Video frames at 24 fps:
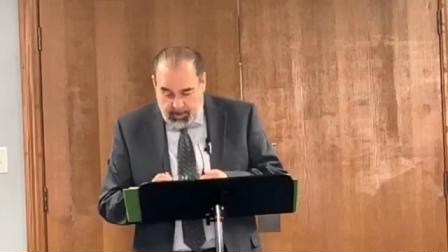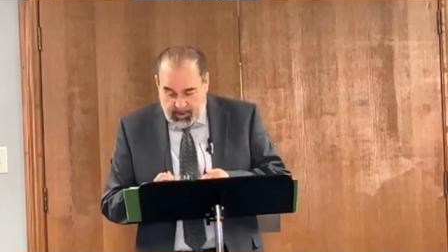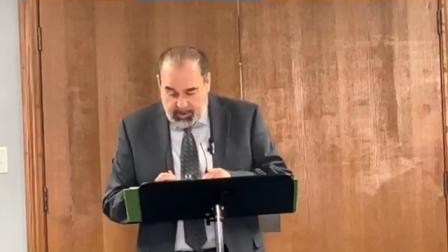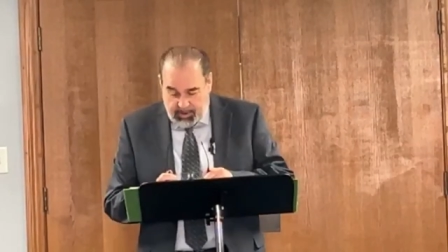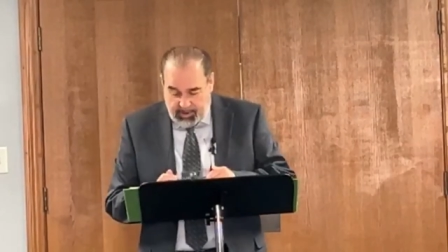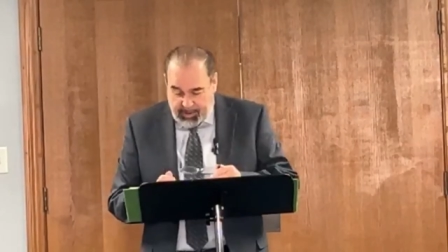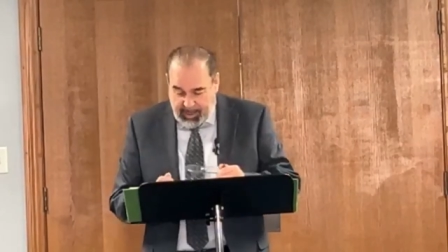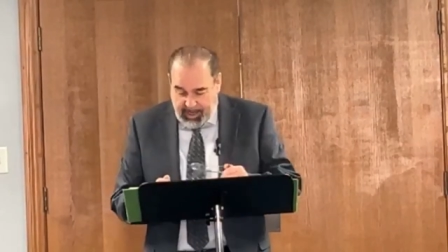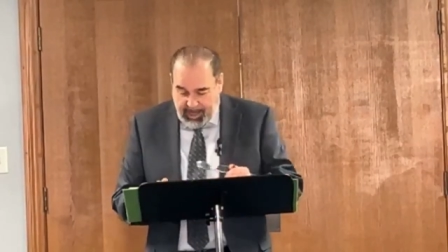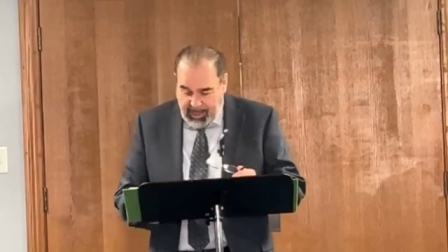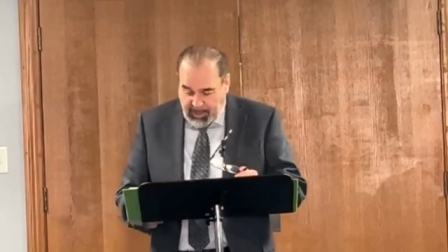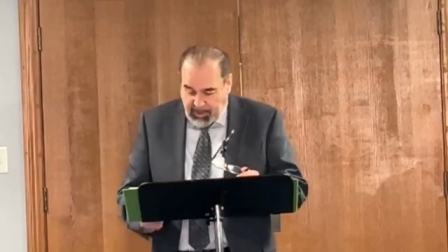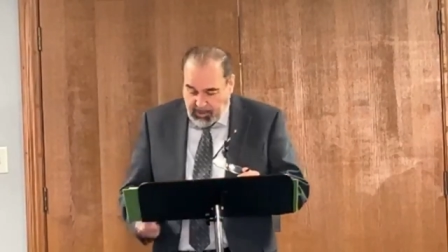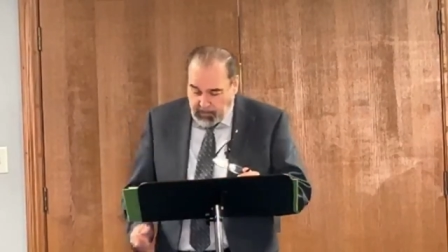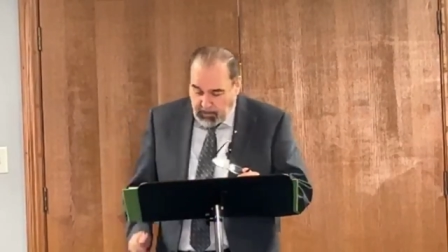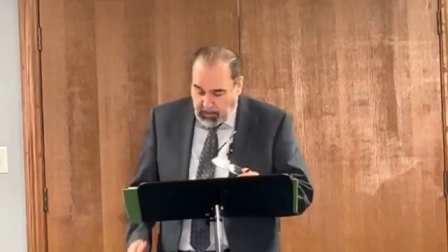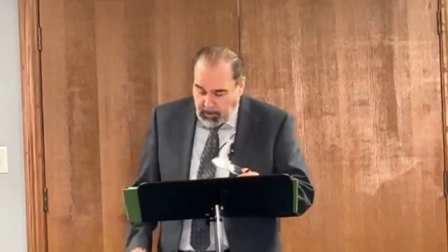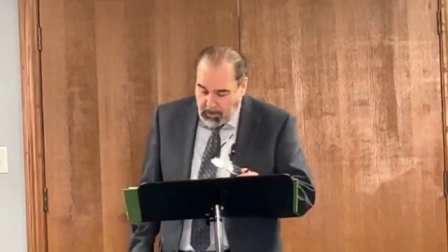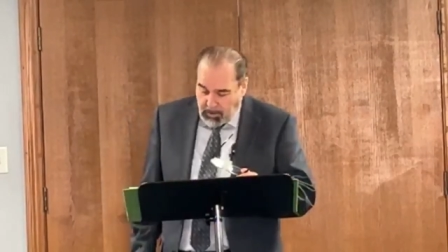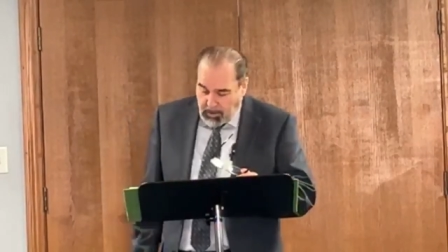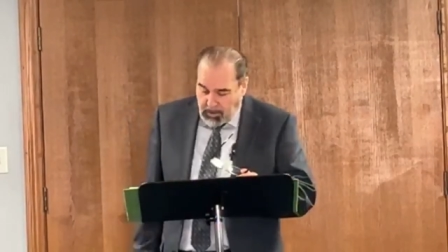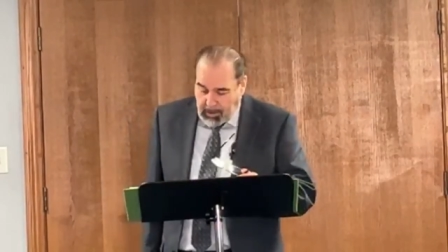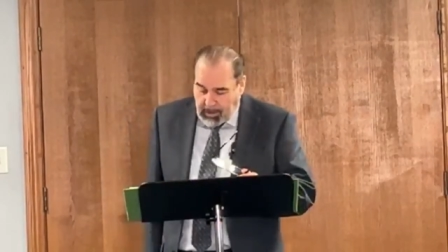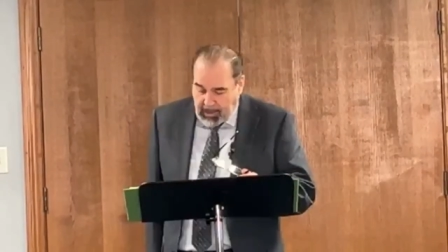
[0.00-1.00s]
the
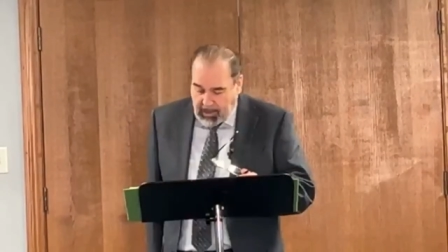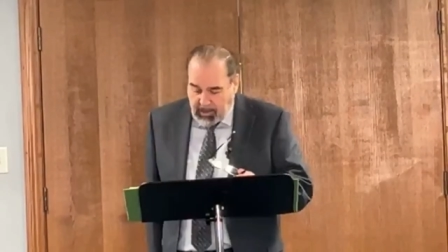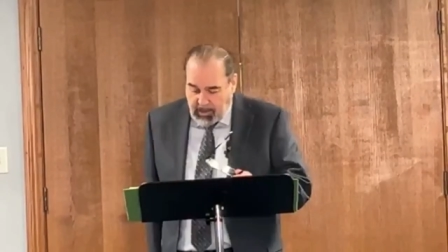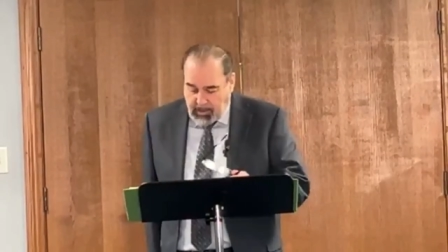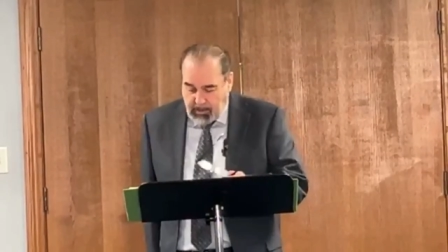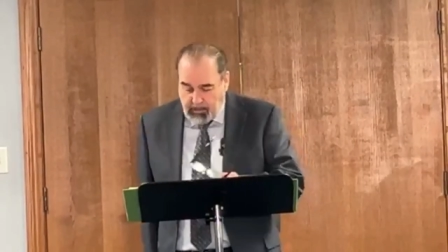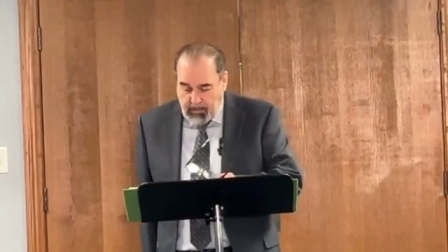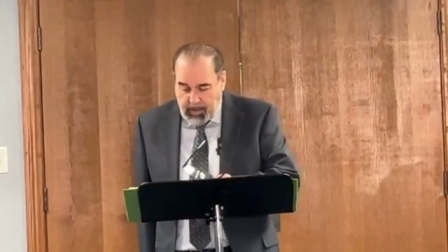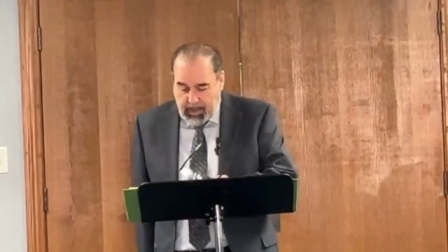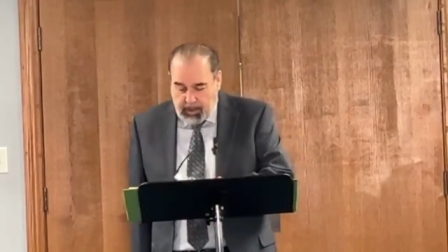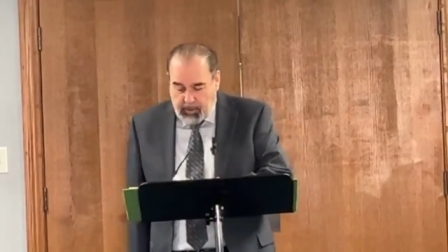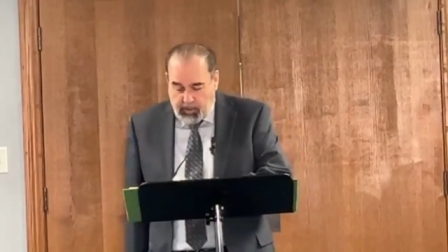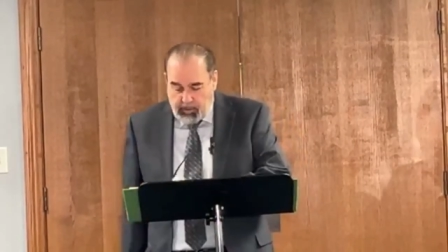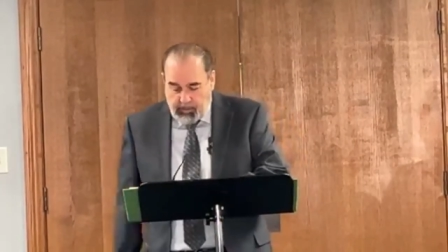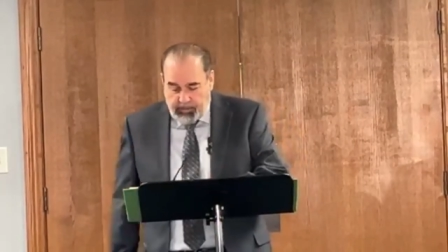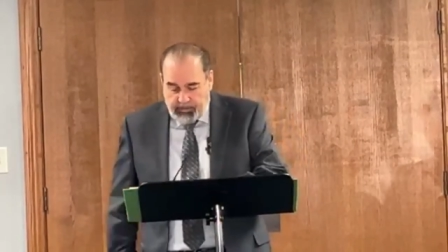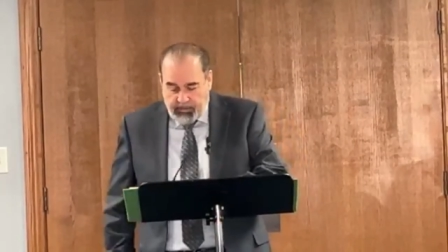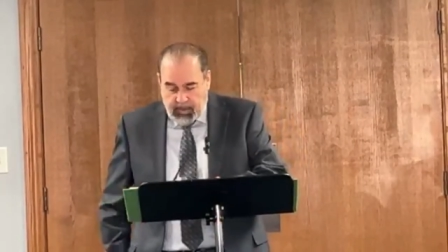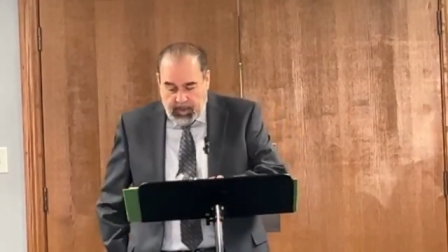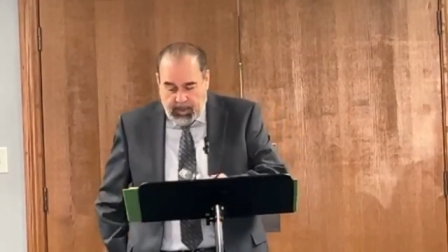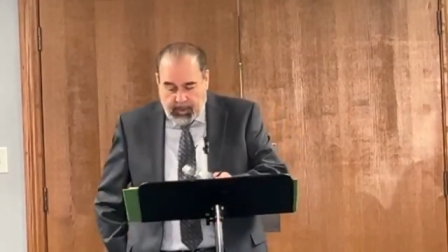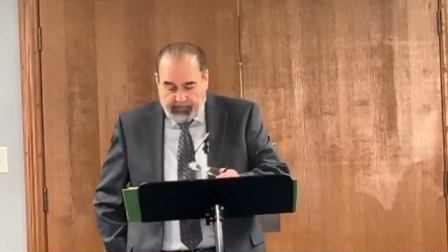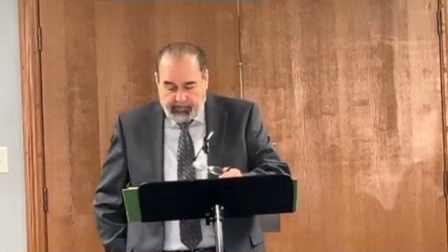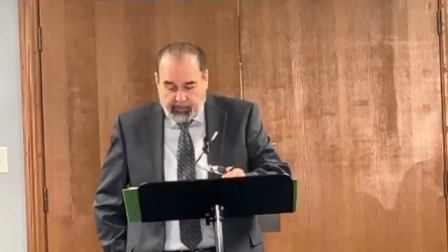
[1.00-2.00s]
attachment that is a
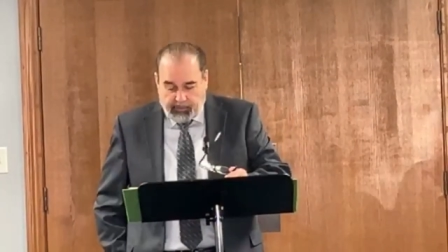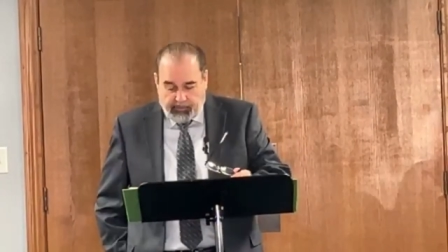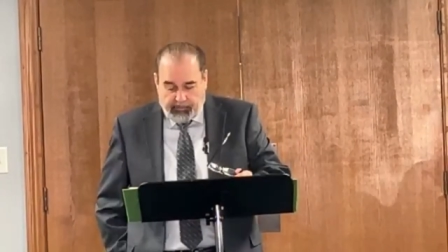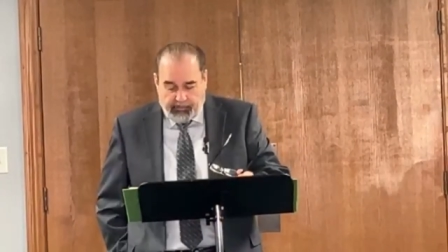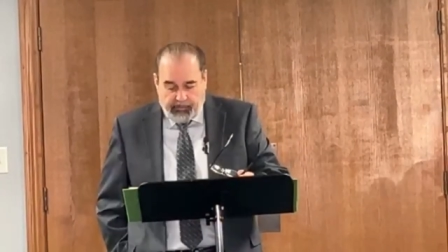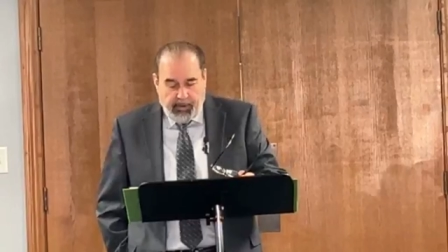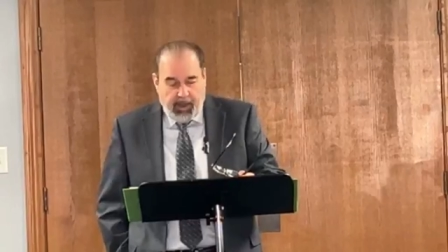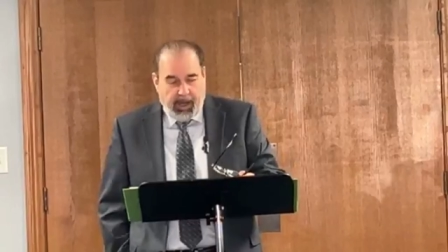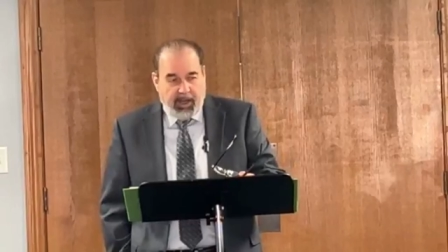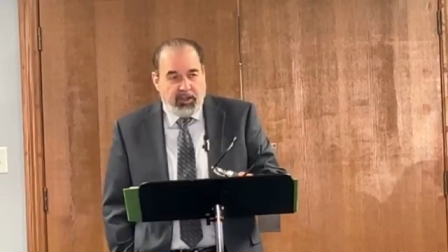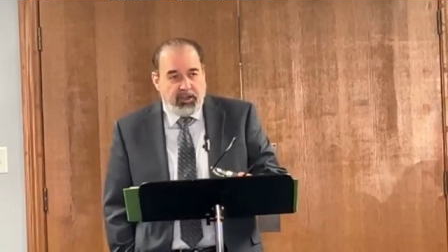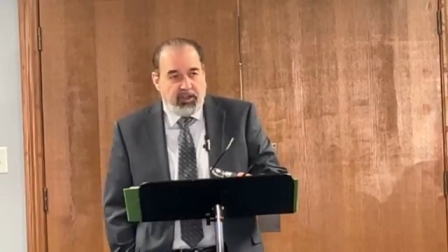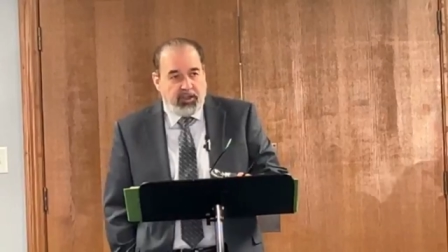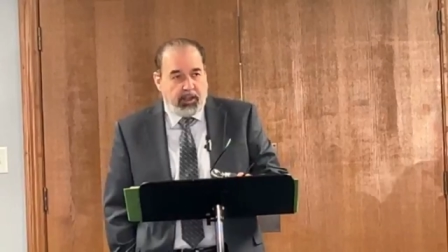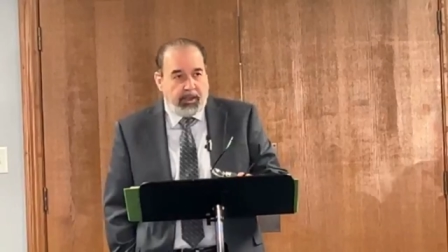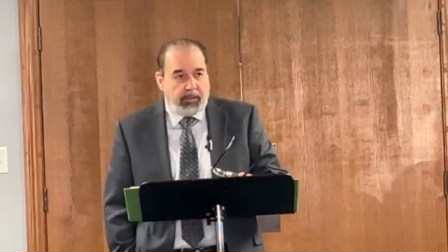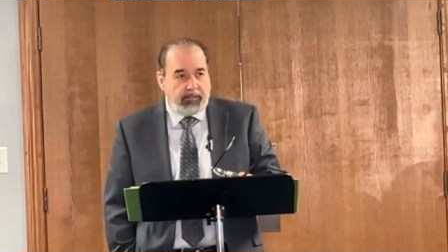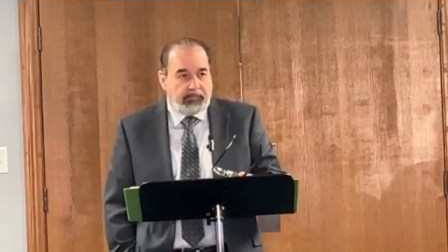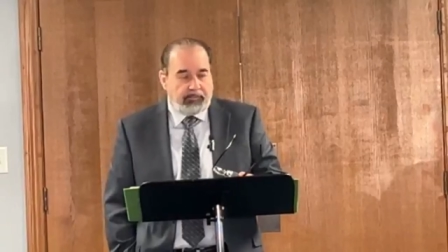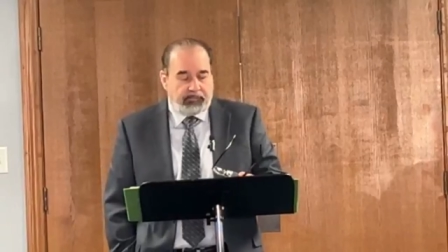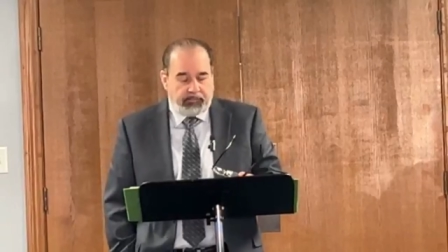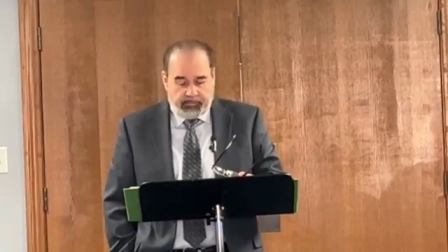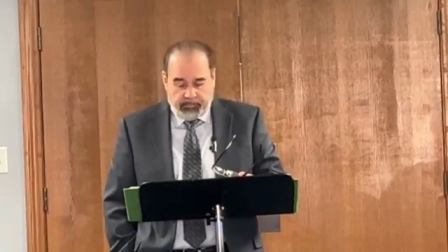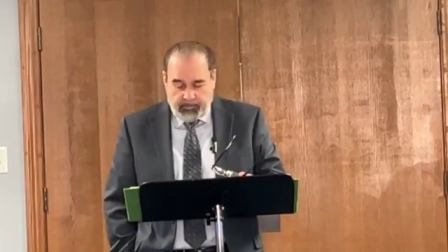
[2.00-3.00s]
matter of
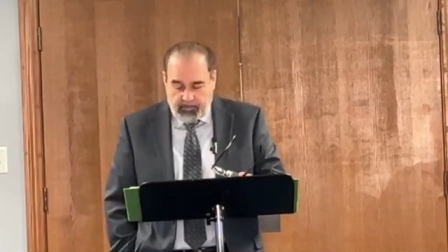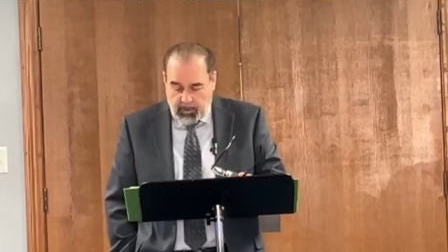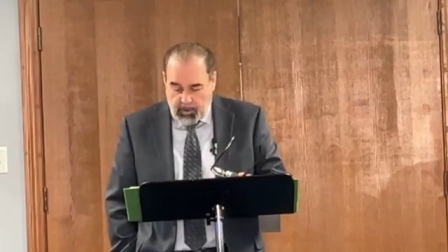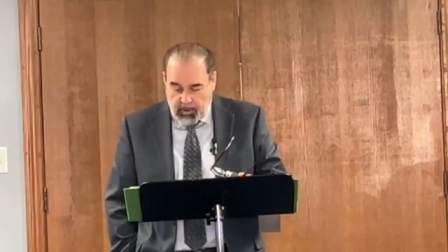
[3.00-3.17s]
affection